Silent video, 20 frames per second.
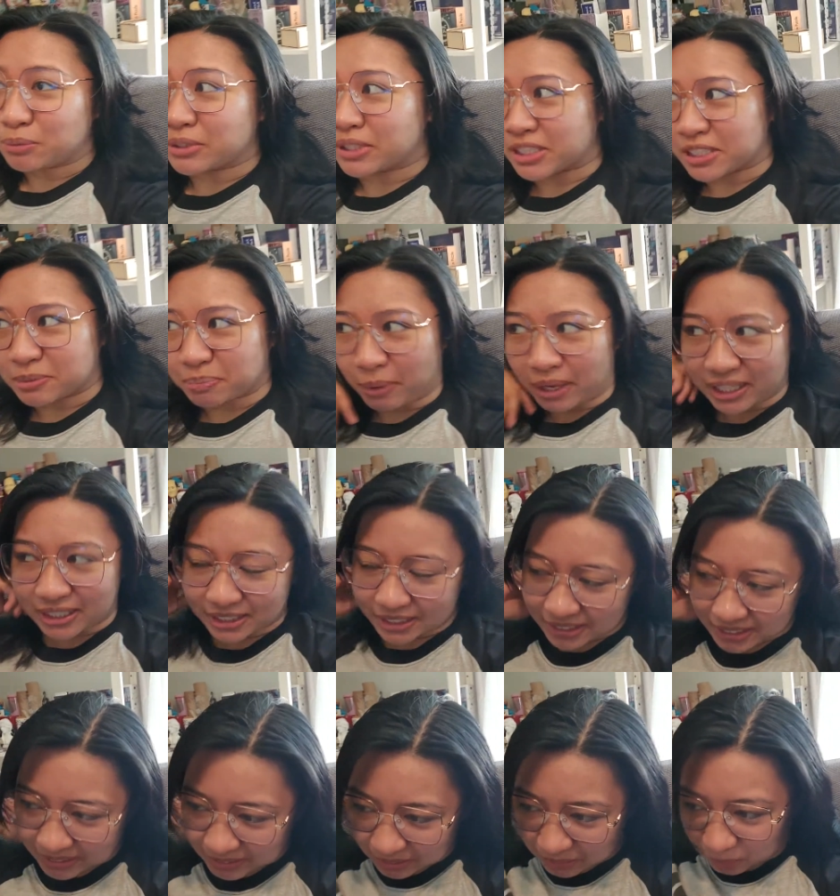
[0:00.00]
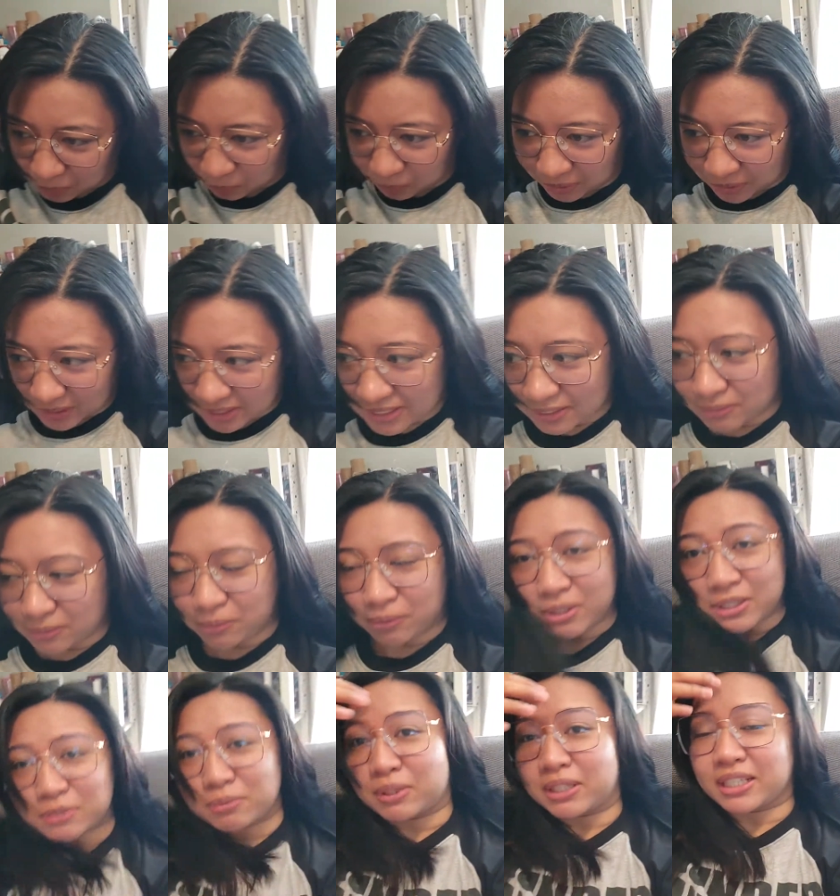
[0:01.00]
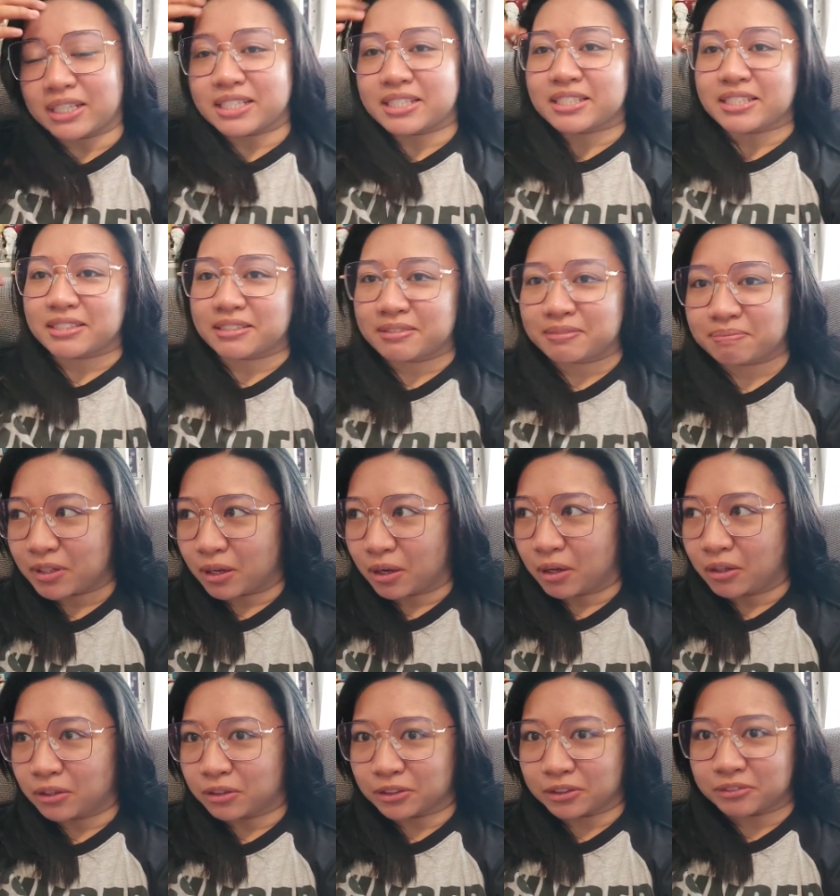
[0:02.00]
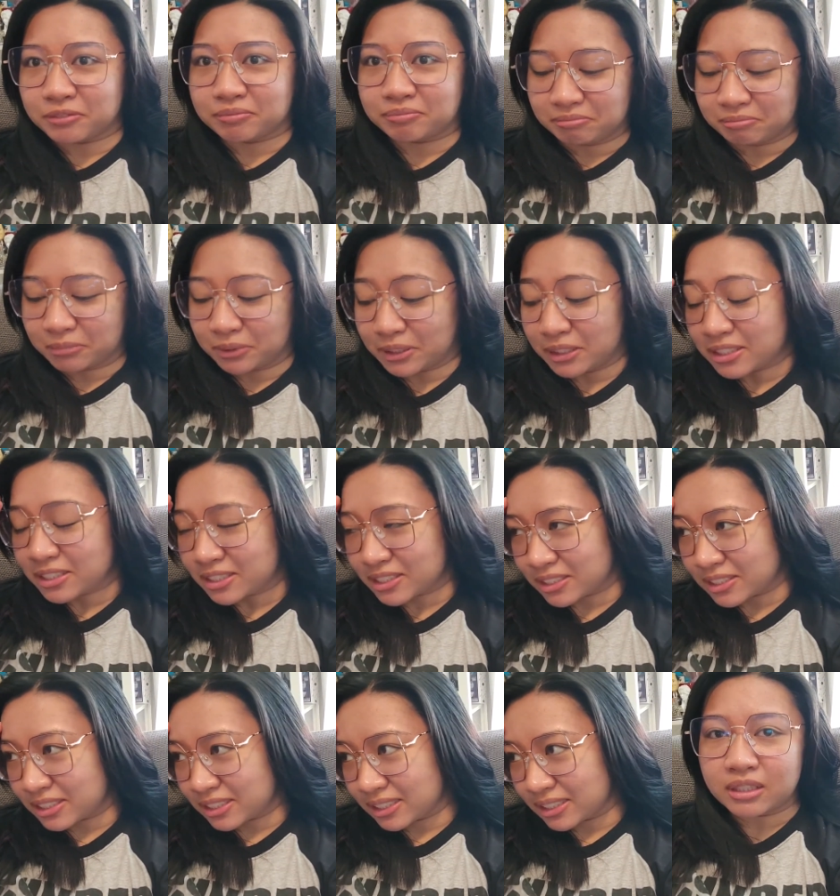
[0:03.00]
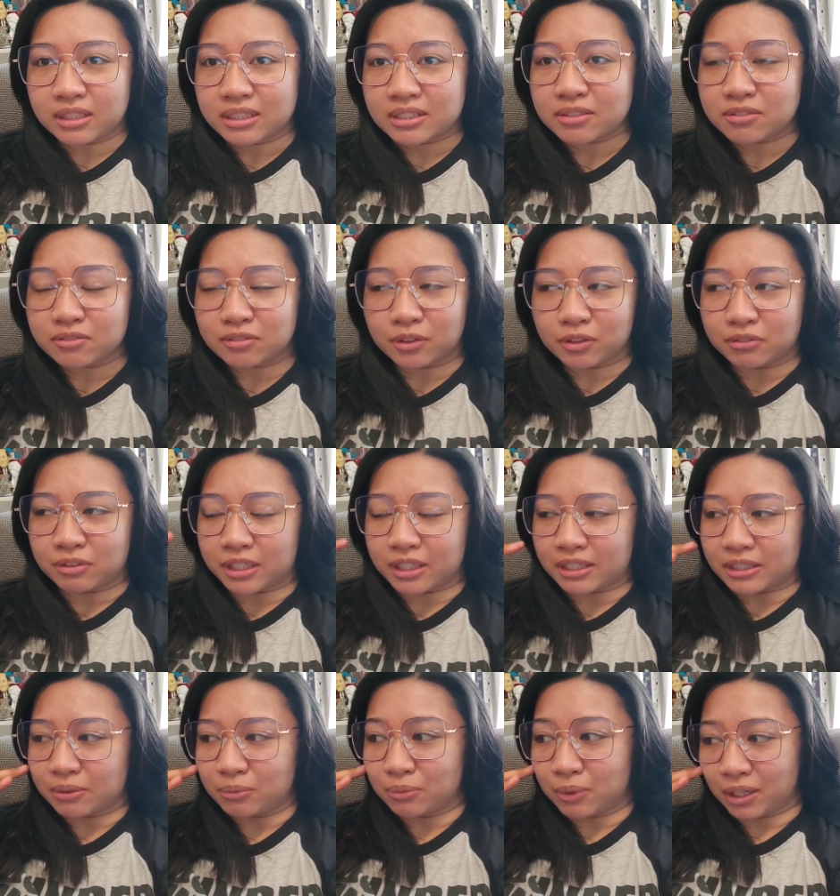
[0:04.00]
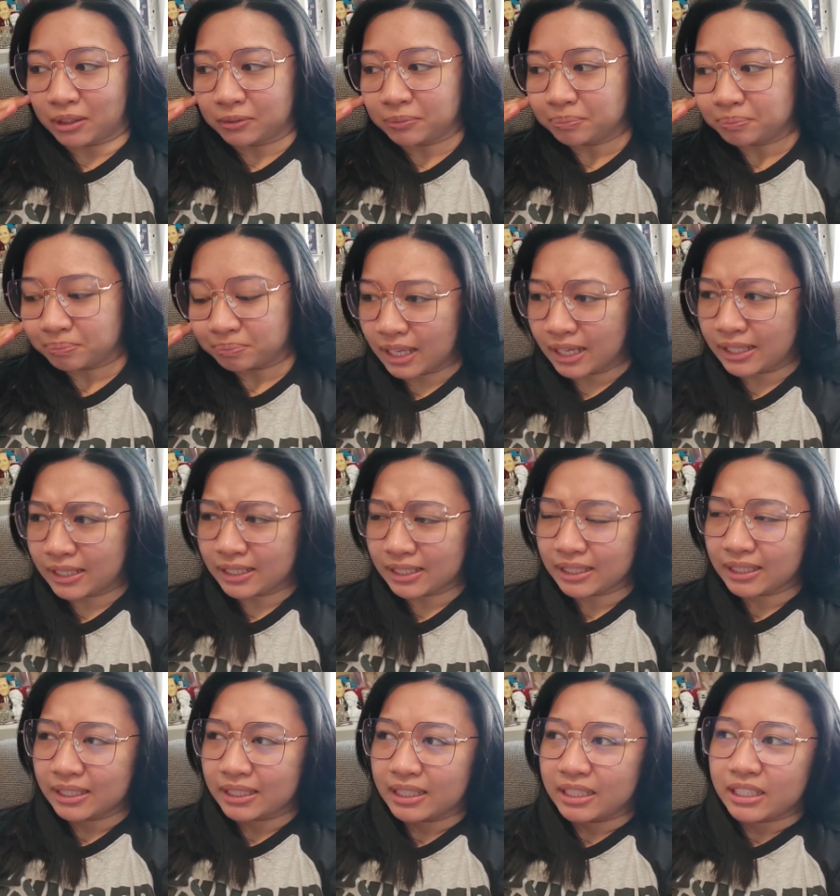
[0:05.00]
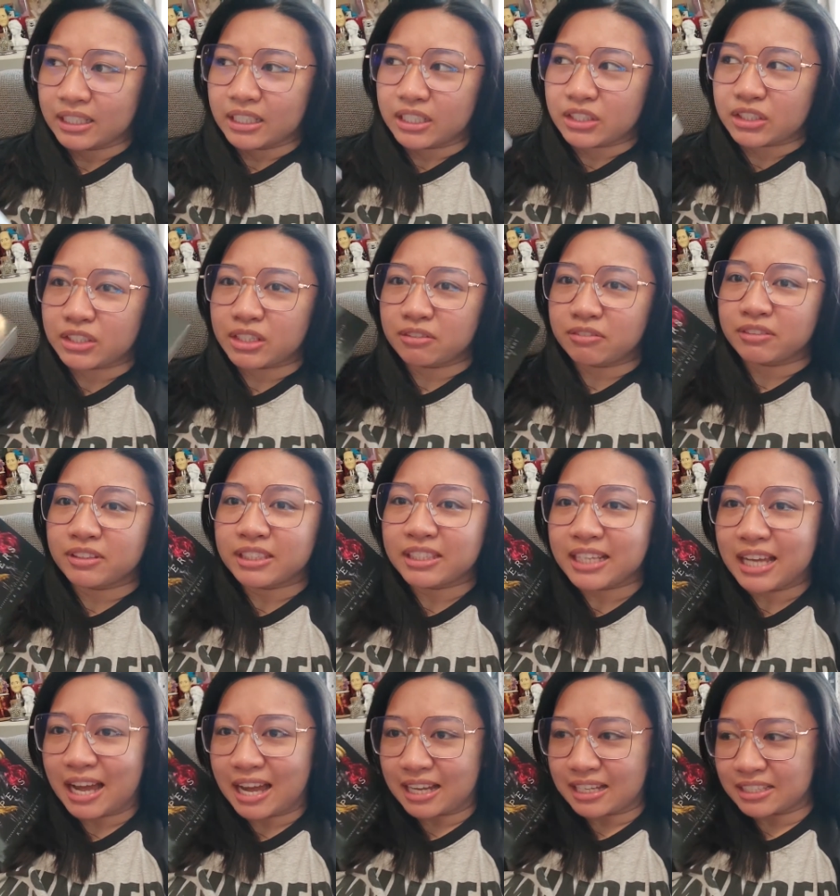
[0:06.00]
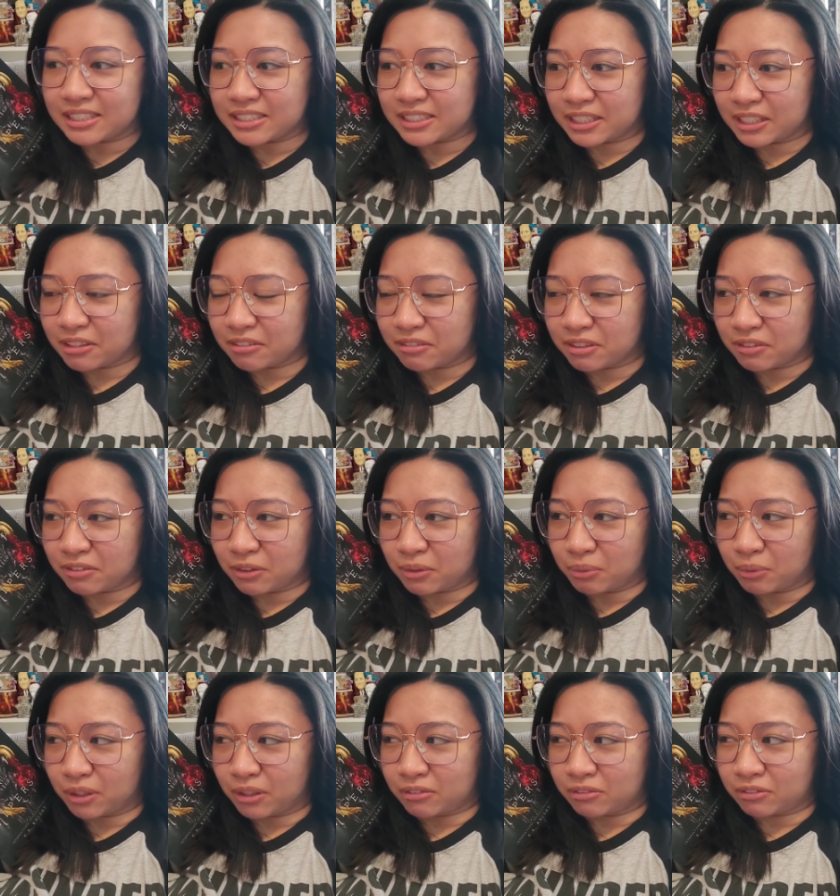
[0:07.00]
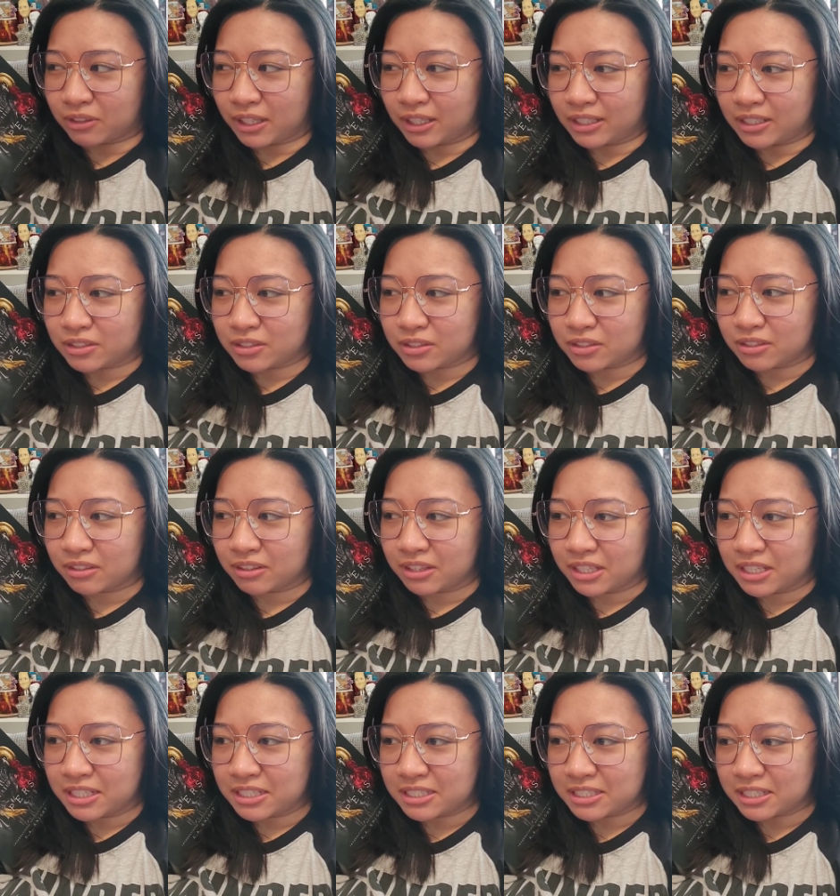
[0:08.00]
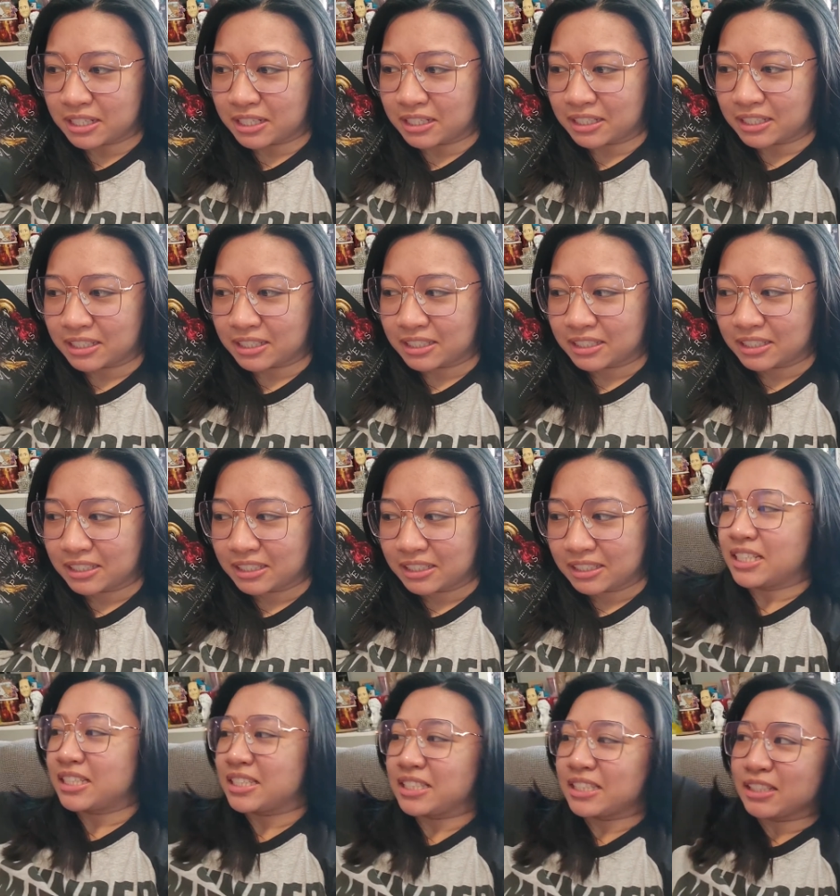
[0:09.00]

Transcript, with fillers: would expect or as, as well as other books it doesn't flow very well and she definitely has like a favorite way of writing certain things like it's